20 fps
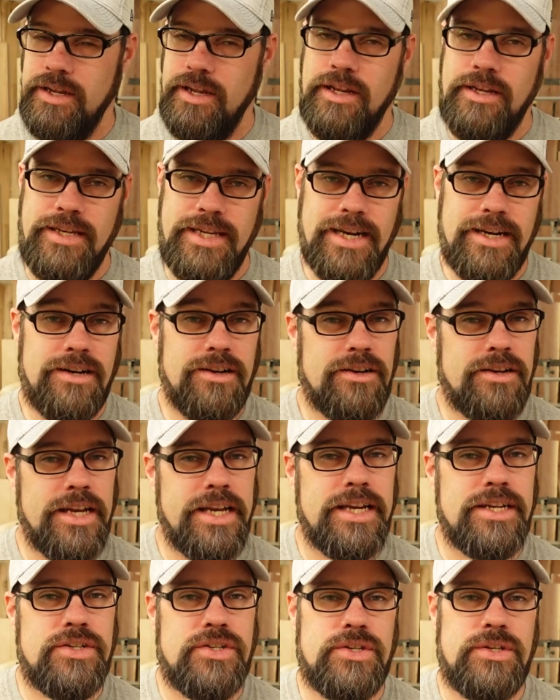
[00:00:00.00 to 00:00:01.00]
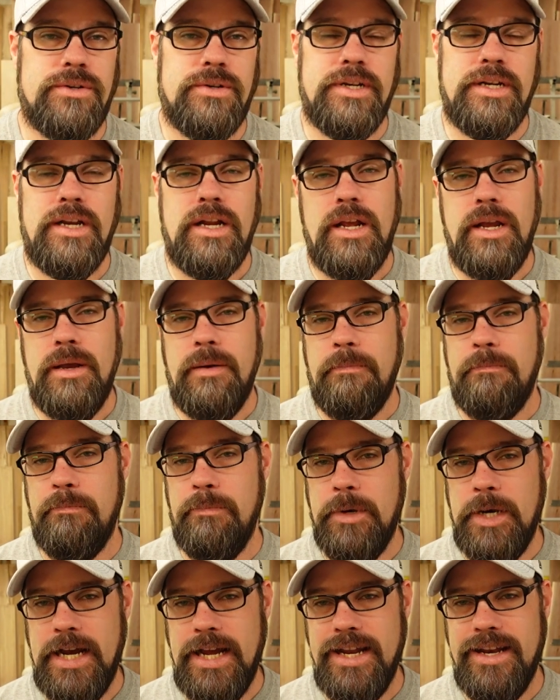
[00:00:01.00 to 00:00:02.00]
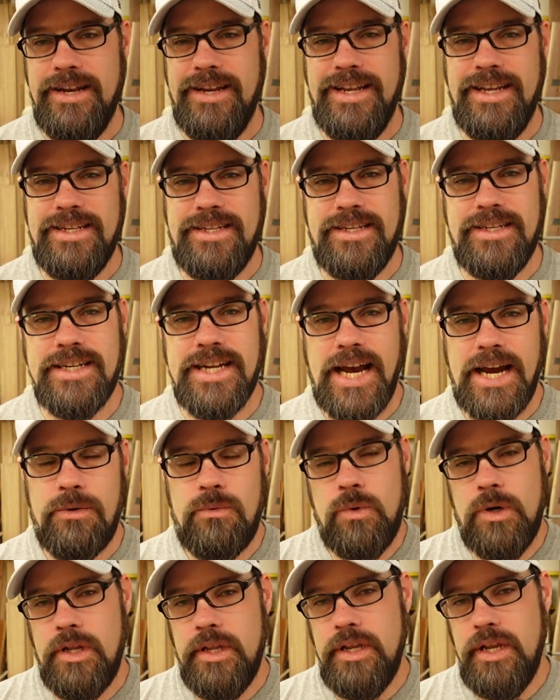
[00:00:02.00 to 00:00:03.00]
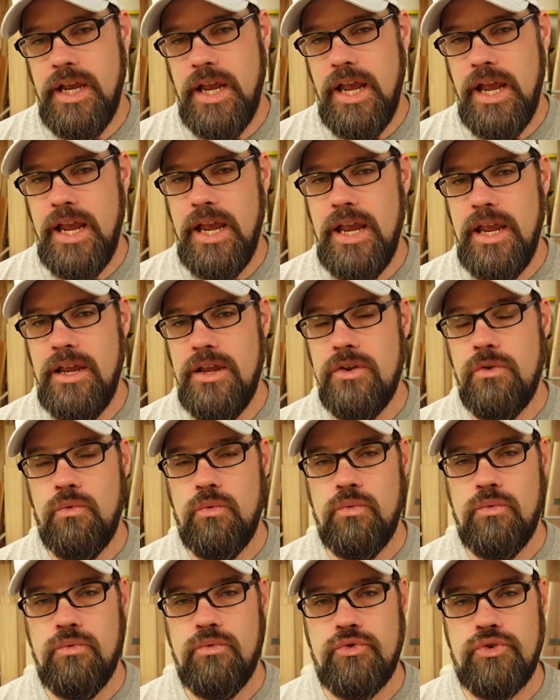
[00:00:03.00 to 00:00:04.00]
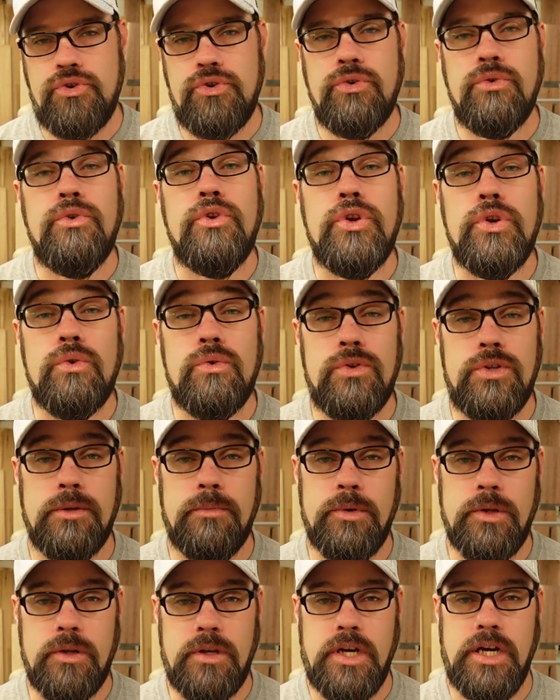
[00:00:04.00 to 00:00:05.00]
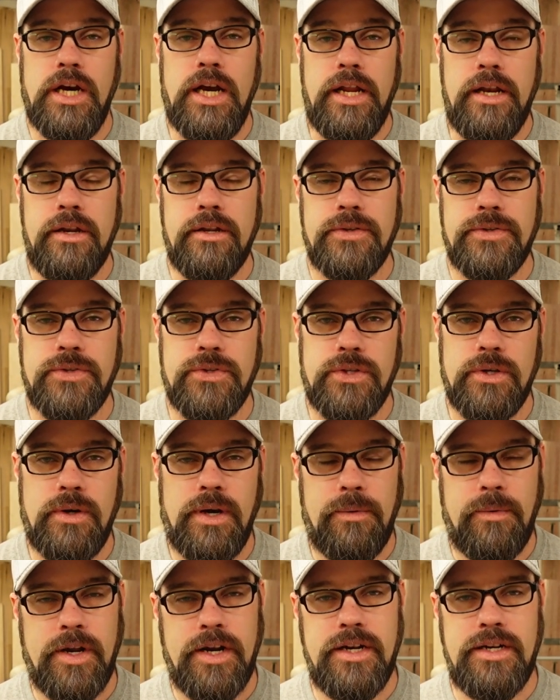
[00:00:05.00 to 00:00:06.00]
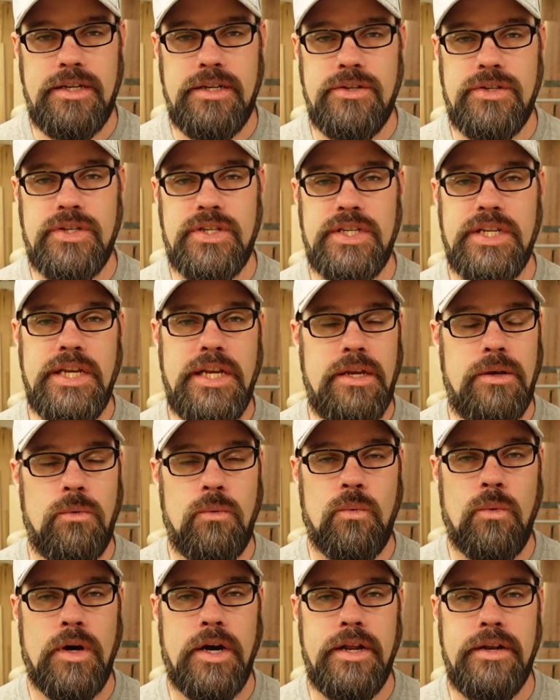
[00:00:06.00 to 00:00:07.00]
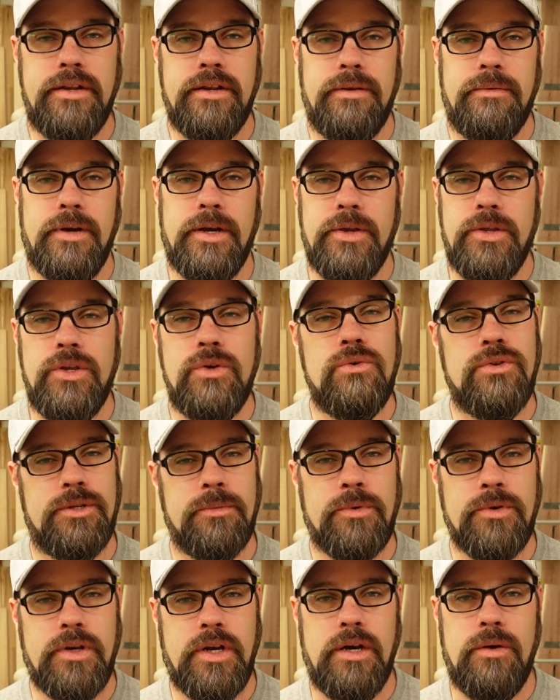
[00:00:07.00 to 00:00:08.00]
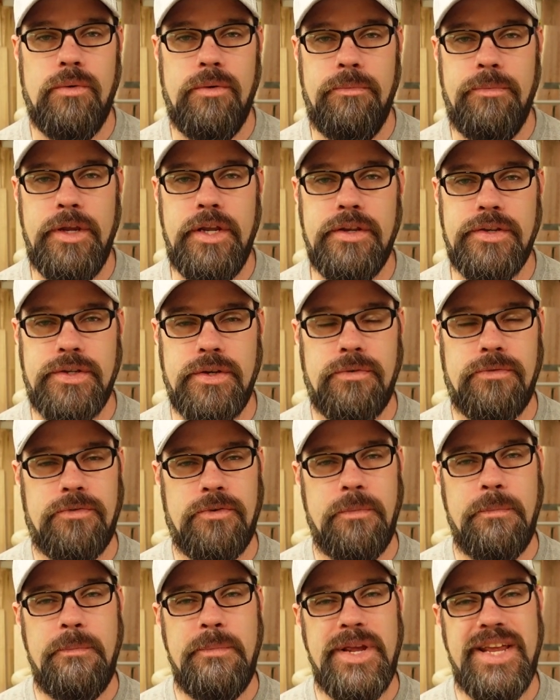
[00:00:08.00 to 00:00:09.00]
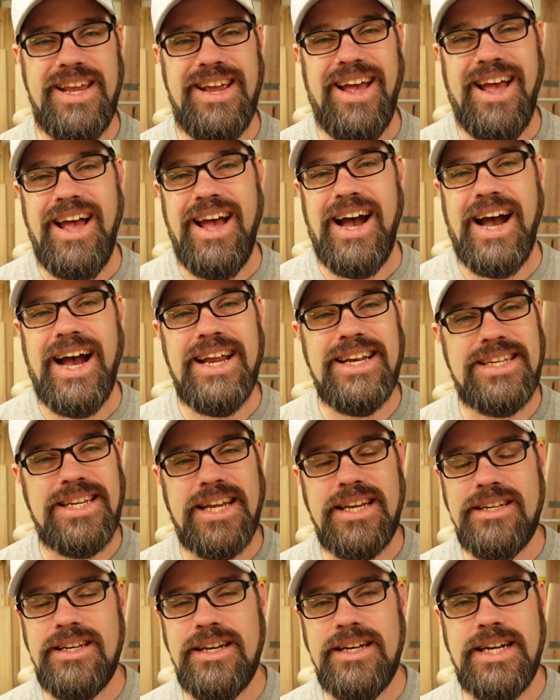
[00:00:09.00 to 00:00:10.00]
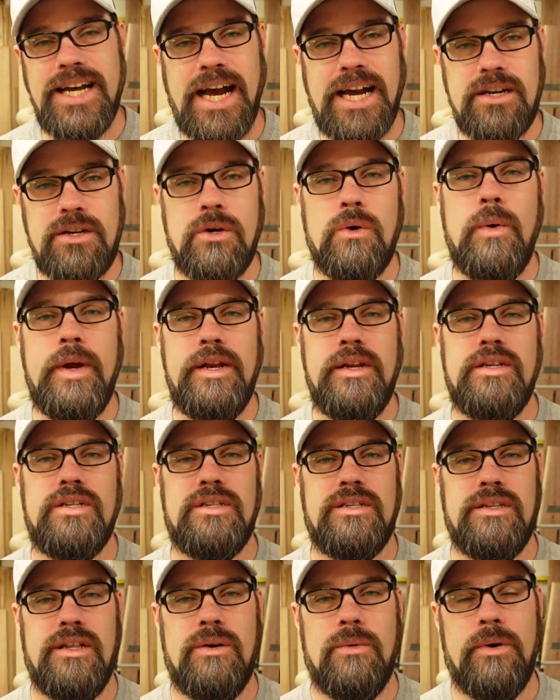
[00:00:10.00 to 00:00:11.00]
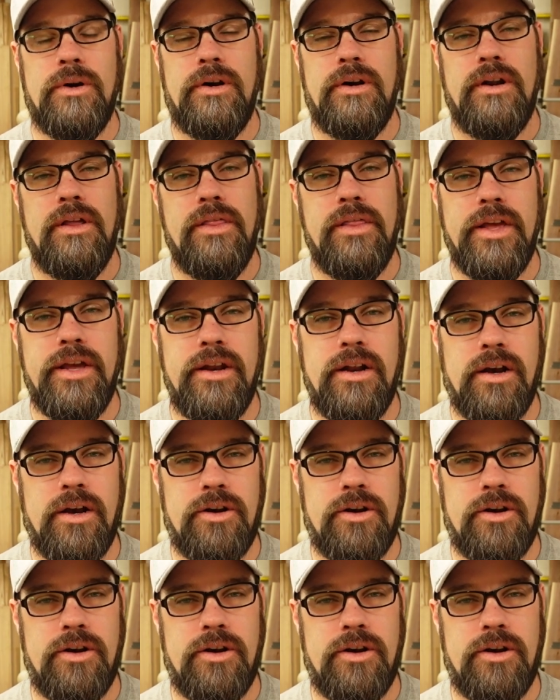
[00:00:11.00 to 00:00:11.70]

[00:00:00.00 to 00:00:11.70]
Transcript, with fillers: It technically gets through it, but it's not really a true usable cut. And so I wanted to see what a usable cut would be. So for me, I tend to not go any slower than